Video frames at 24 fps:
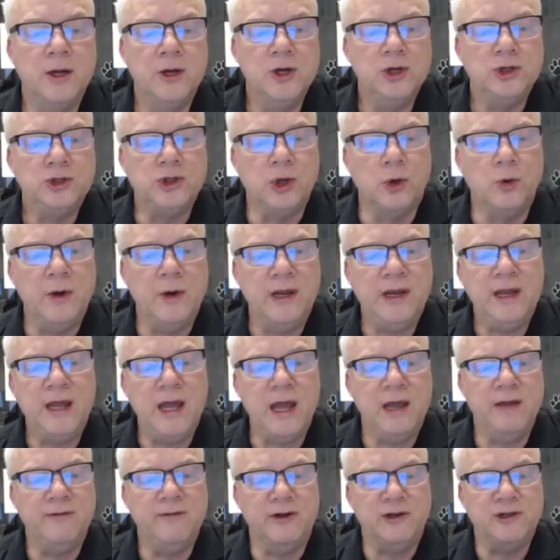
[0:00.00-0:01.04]
So it
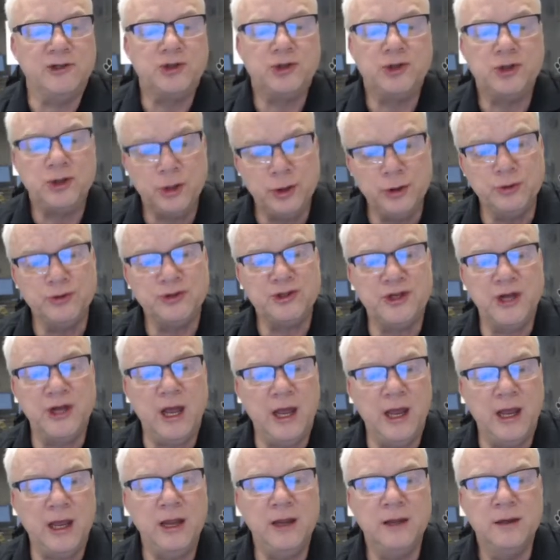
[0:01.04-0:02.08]
gave us
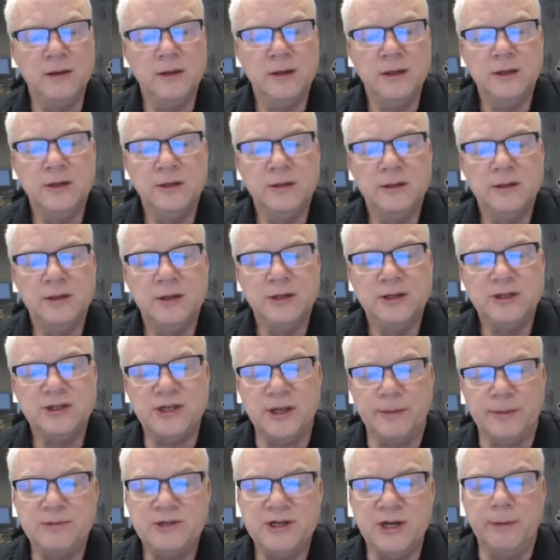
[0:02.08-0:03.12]
Tuesday,
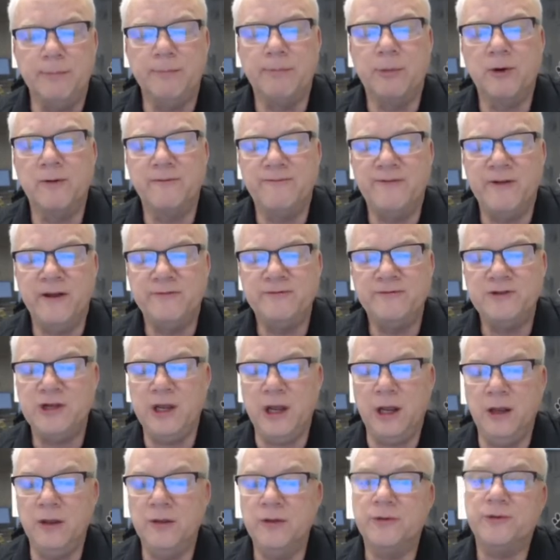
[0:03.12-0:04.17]
September
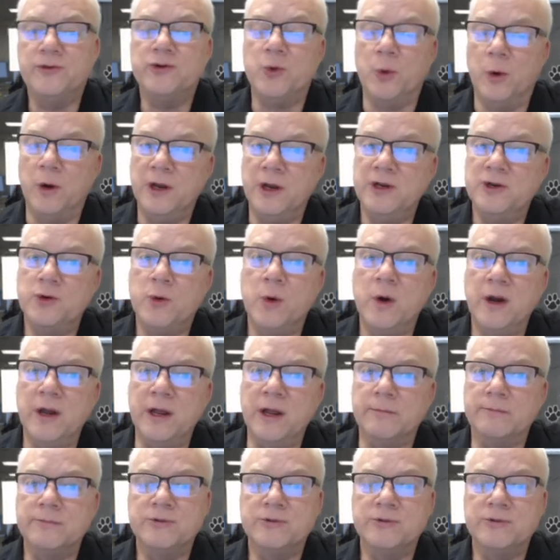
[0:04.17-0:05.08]
15th, 2020.